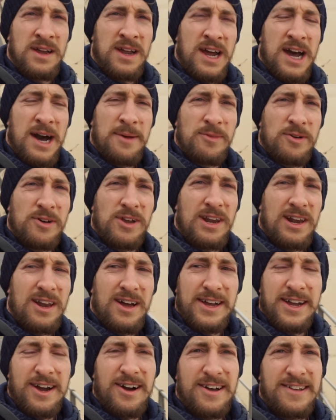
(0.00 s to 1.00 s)
I'm not gonna
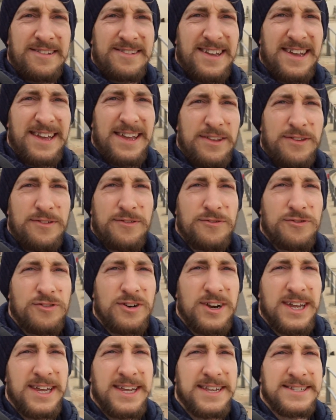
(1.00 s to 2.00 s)
lie, guys, it is
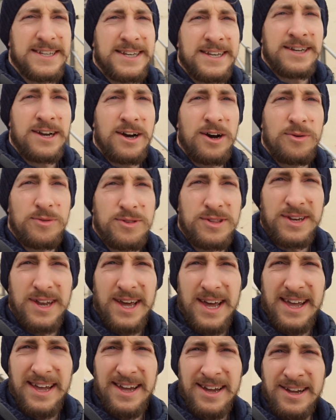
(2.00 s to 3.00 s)
freezing cold
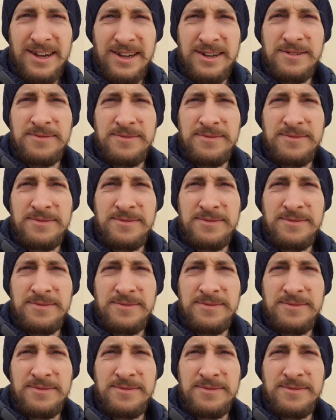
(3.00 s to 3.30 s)
today.